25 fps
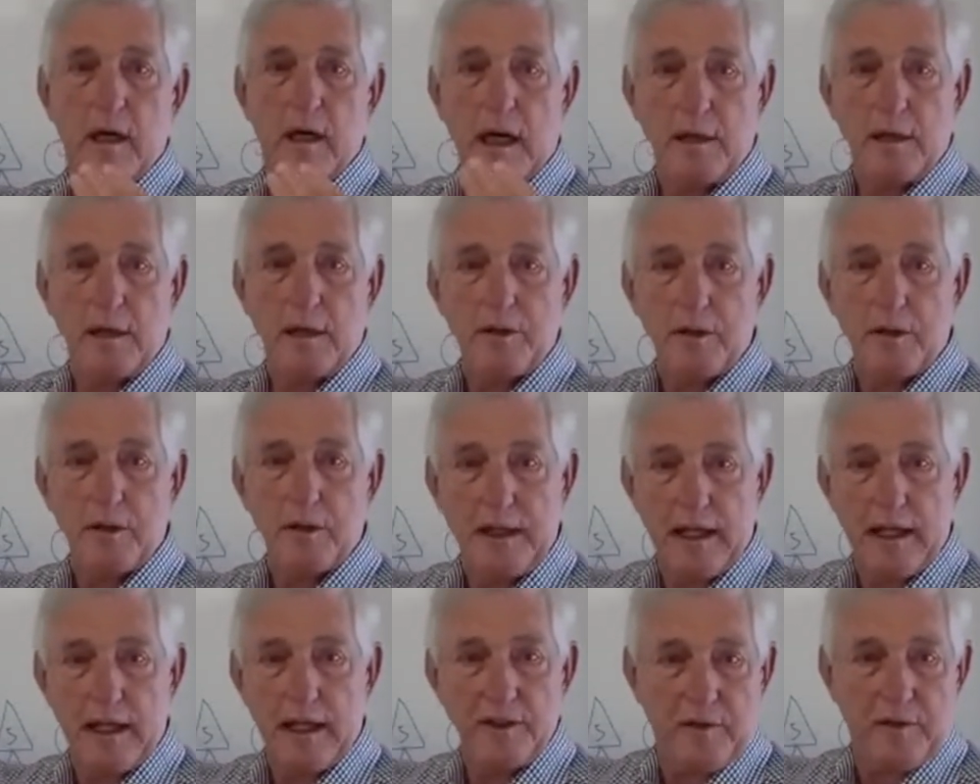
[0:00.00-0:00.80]
under
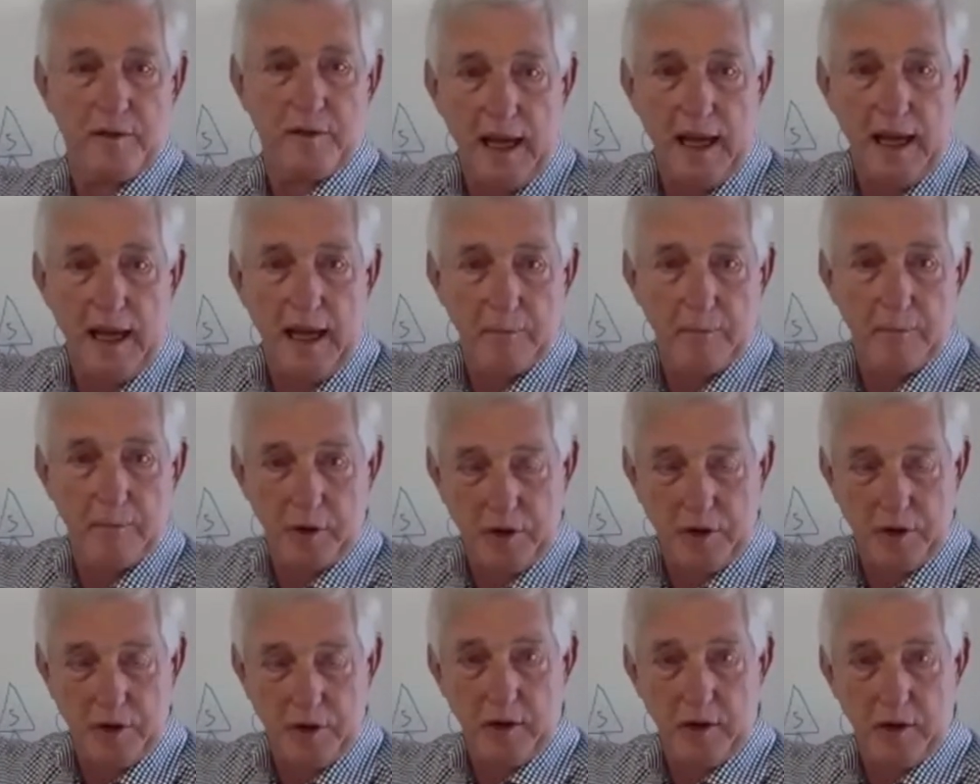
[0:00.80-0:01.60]
the age of 8
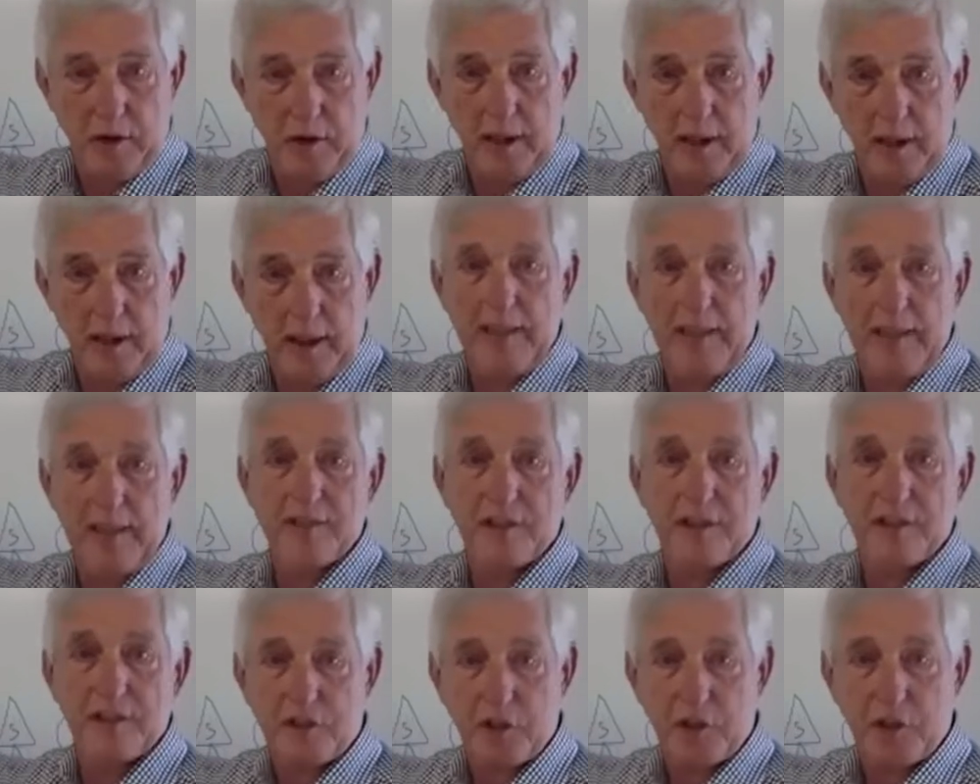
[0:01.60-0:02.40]
particularly,
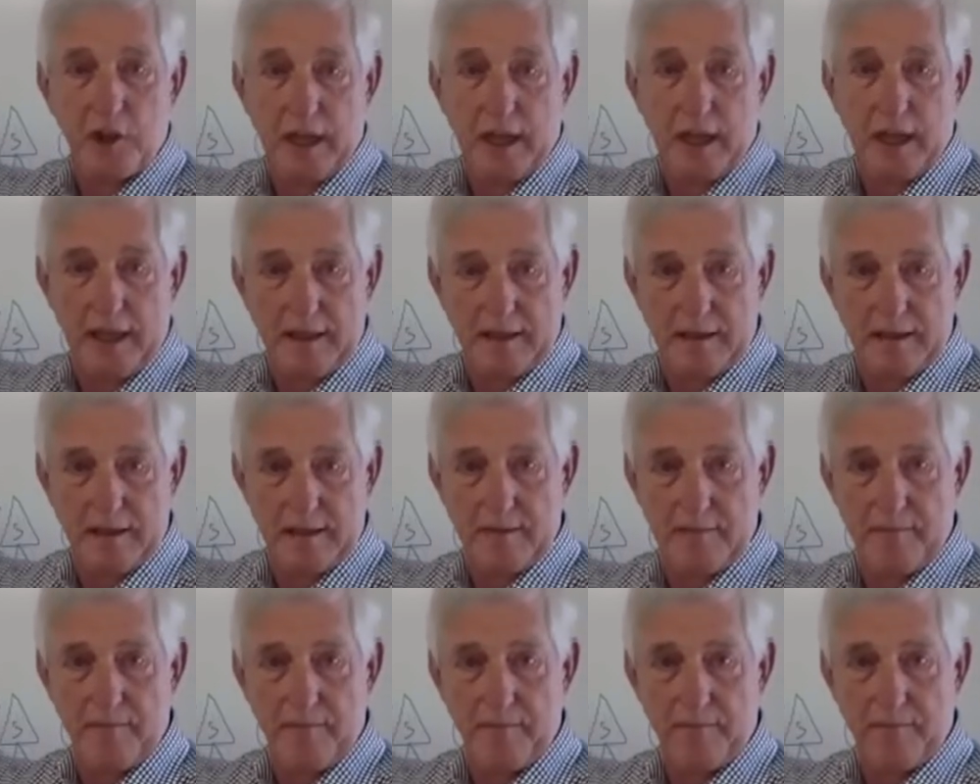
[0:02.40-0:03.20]
is a circuit.
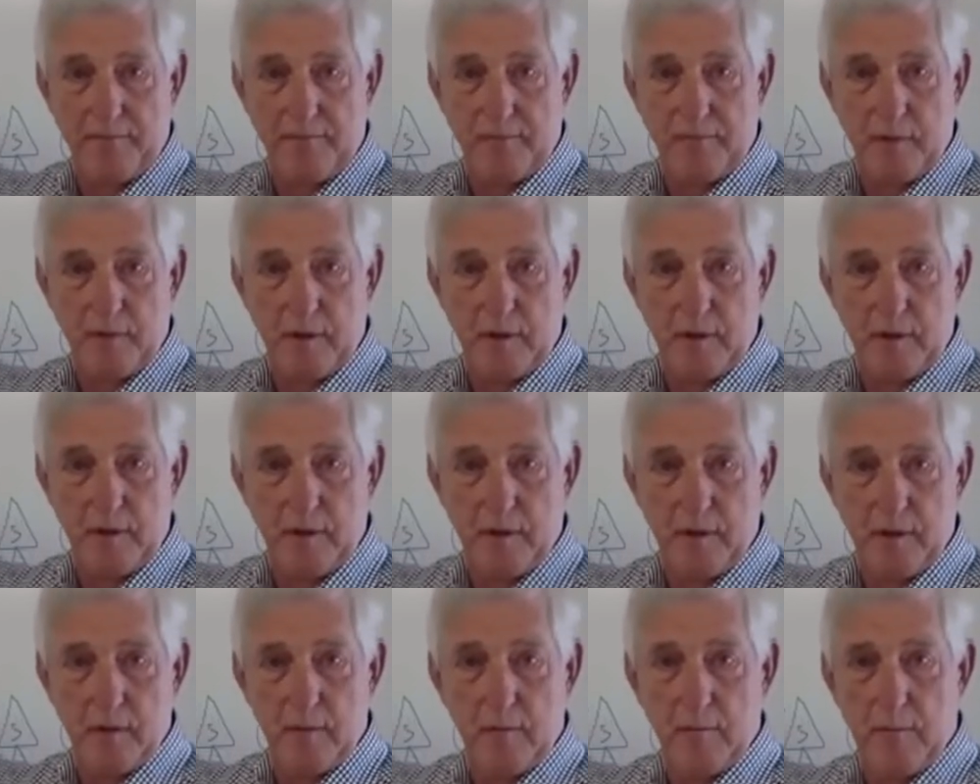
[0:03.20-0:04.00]

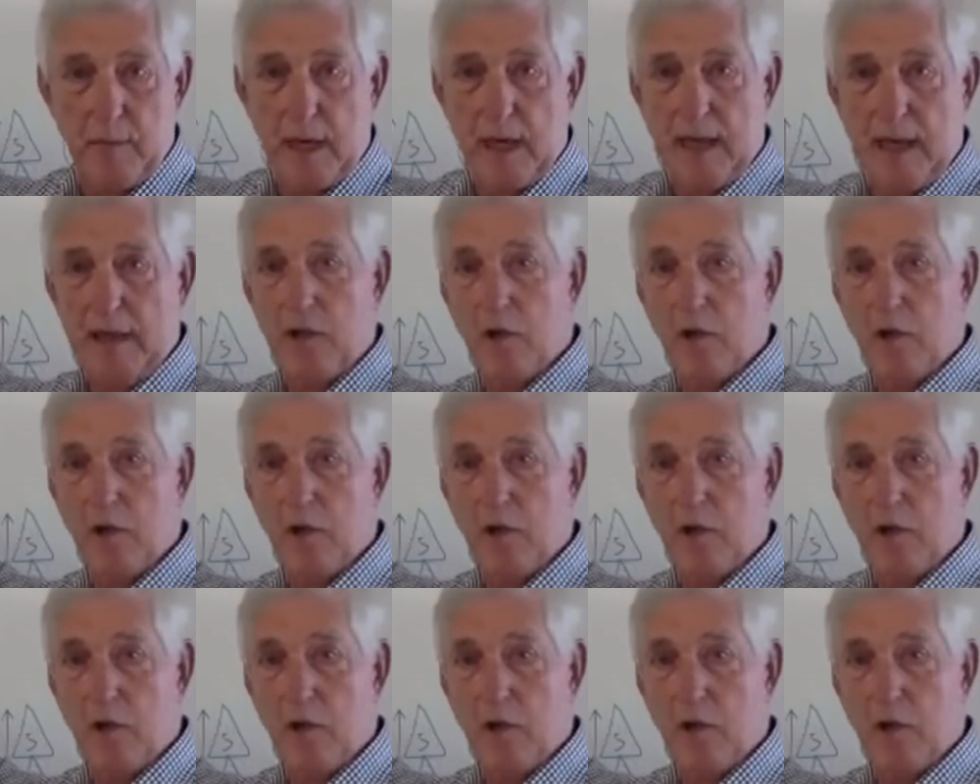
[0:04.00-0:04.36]
My